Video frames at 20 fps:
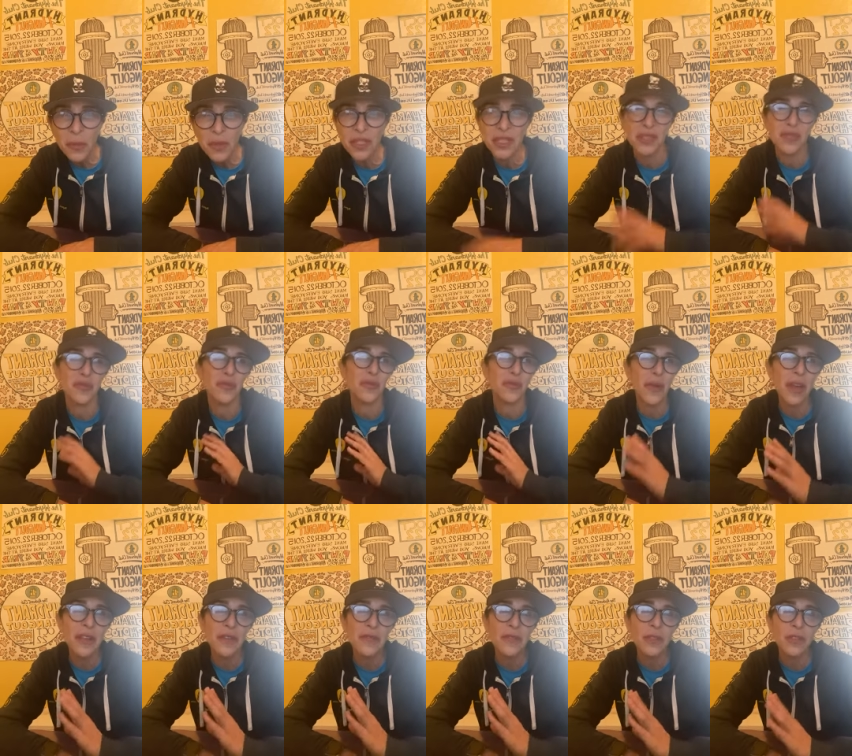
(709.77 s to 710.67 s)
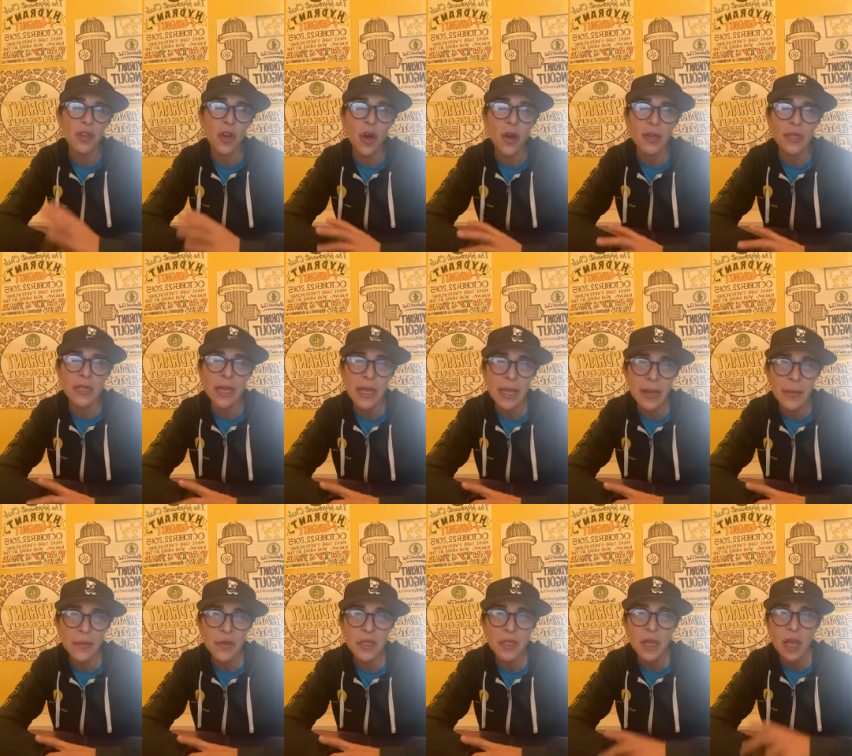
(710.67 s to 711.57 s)
which is great for dogs'
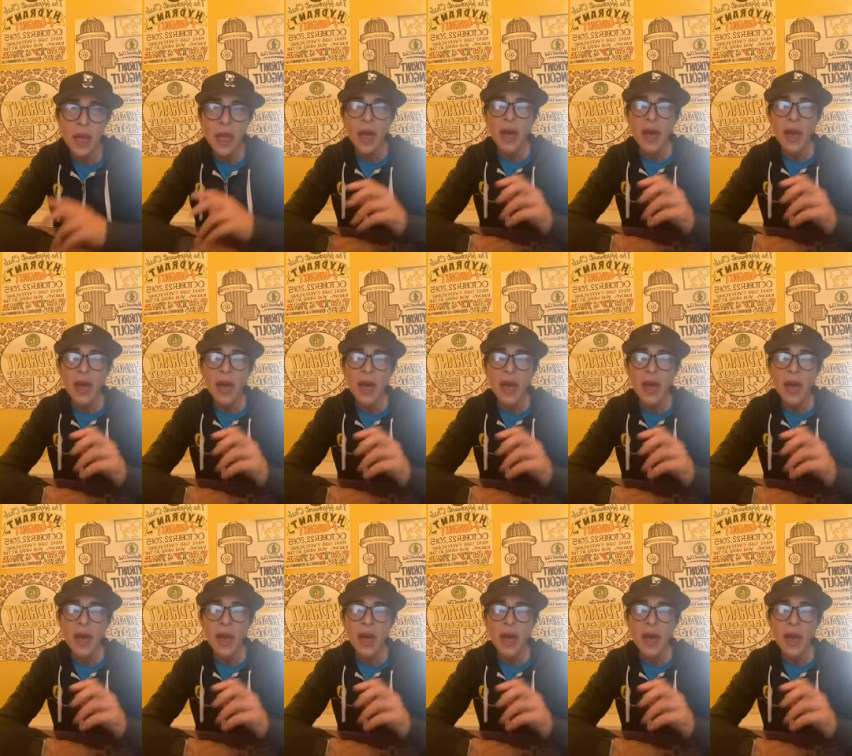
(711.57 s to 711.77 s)
hips.